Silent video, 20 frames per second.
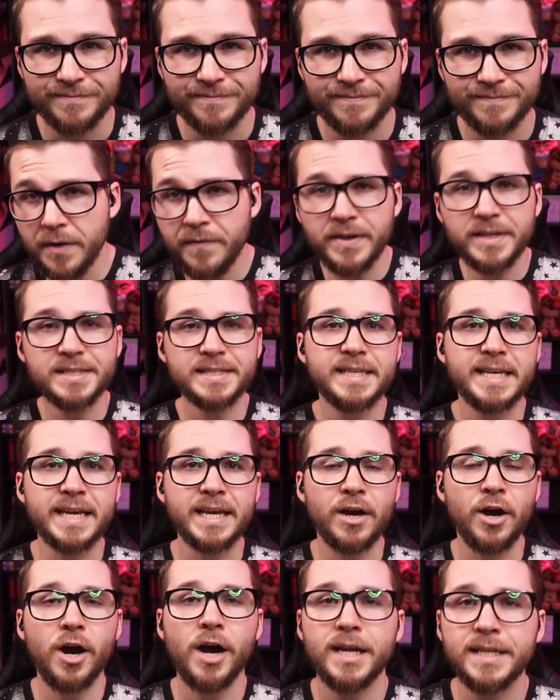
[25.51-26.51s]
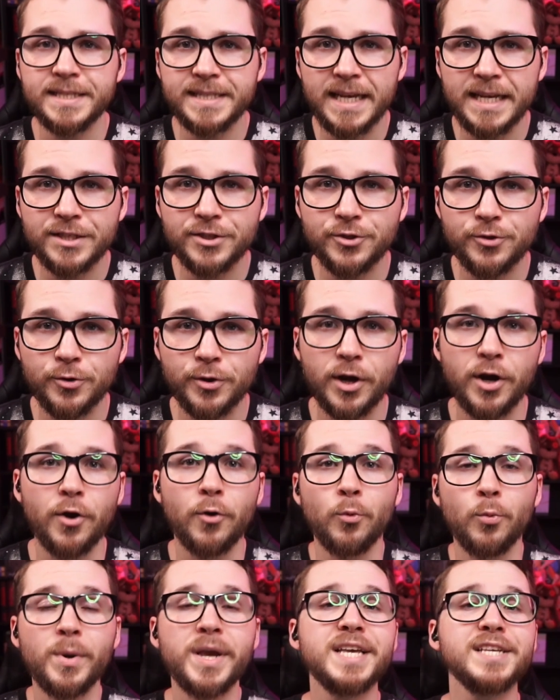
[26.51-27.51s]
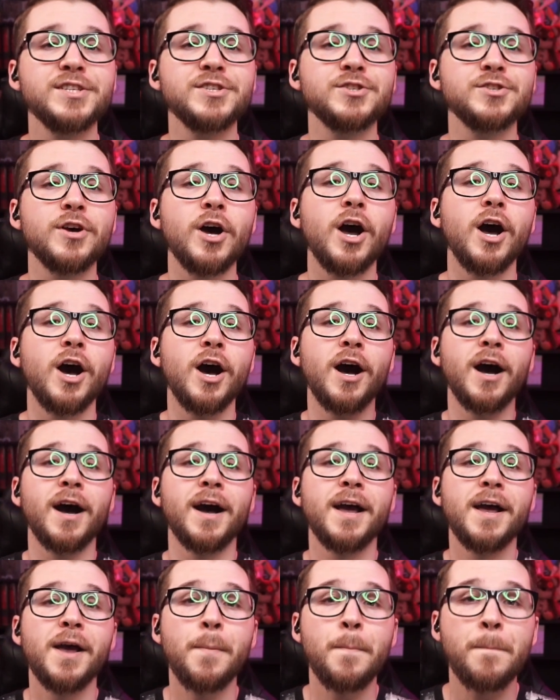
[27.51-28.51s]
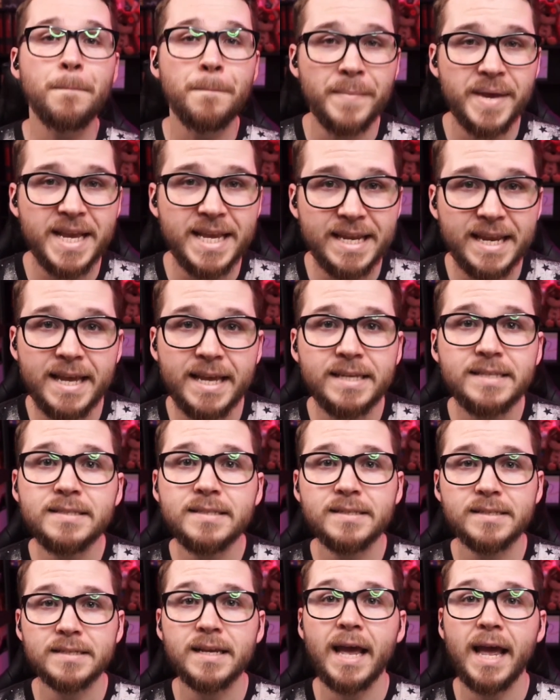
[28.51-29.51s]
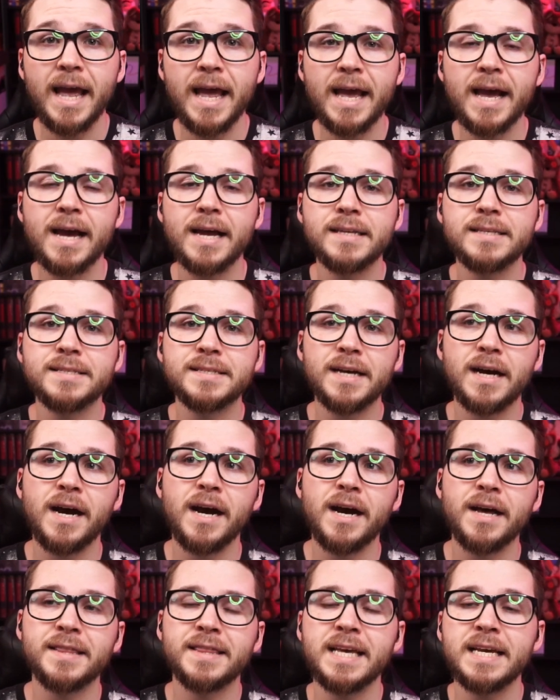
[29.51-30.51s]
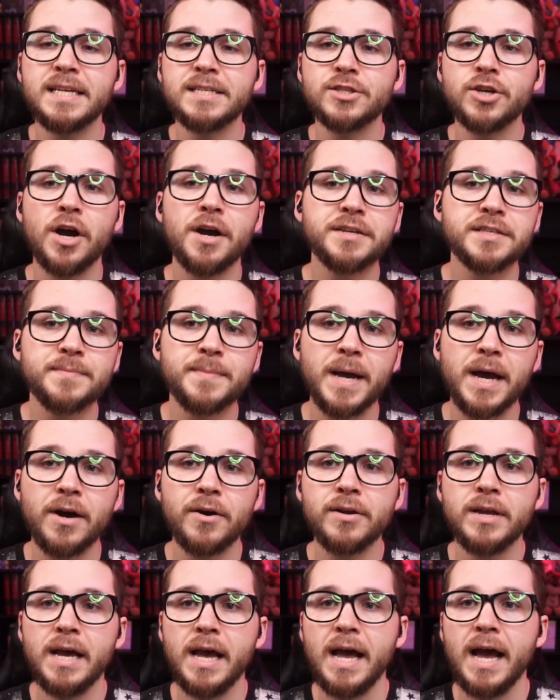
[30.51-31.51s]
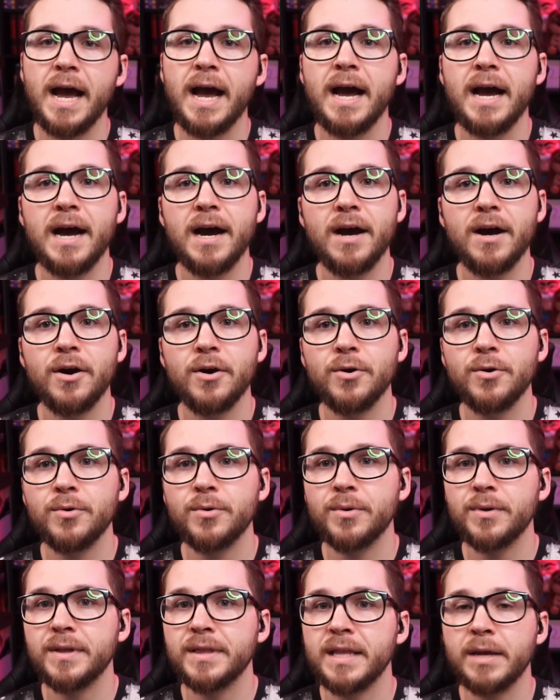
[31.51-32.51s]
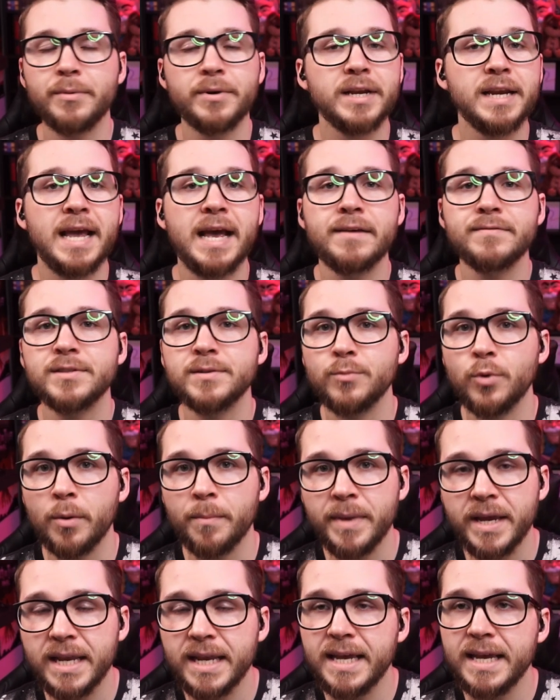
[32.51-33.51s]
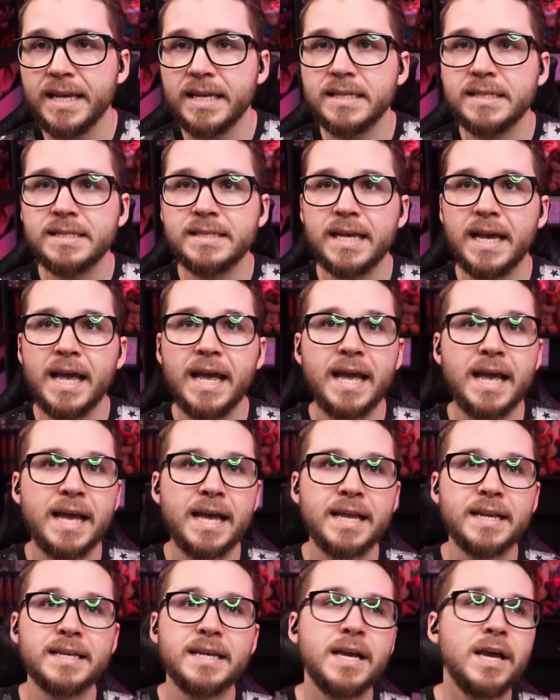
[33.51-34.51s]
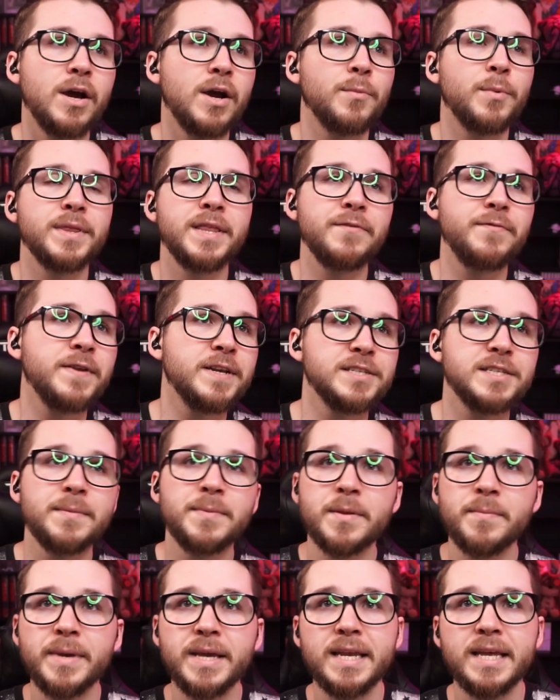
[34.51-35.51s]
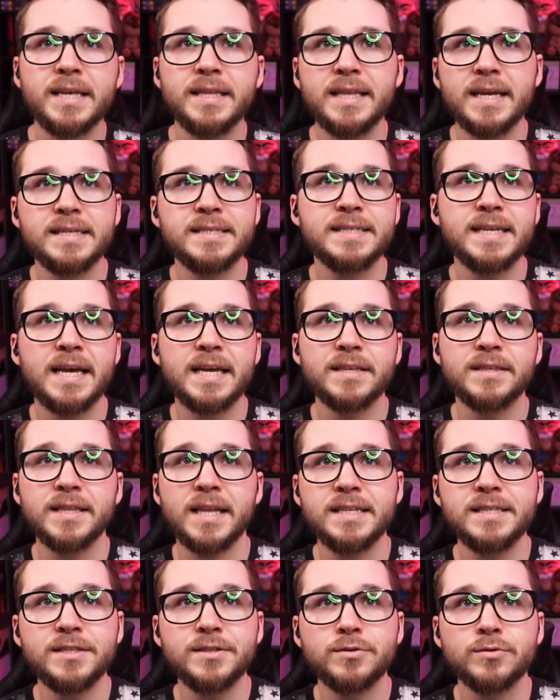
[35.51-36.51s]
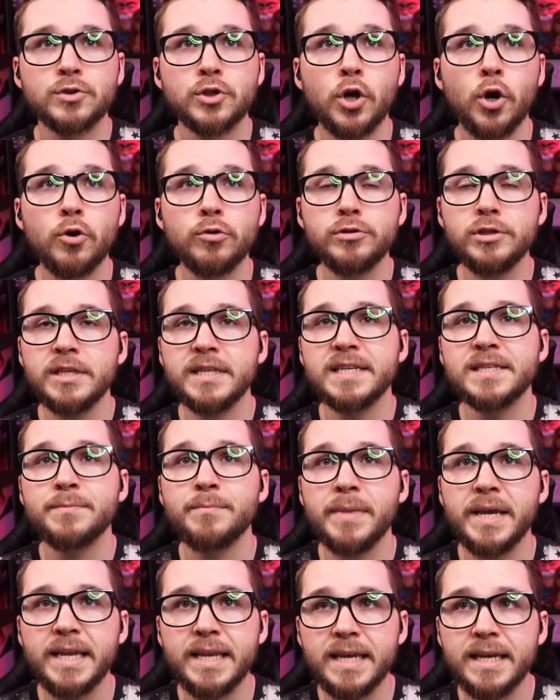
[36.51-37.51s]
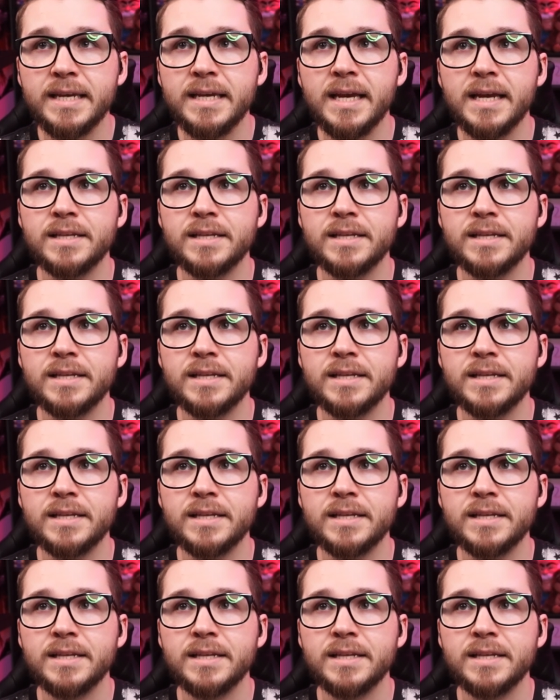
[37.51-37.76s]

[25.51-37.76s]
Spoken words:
Previously on Tensura, we saw meetings, and they talked about how they were going to have some more meetings, and when they finished up the meeting, they said, let's go to this meeting.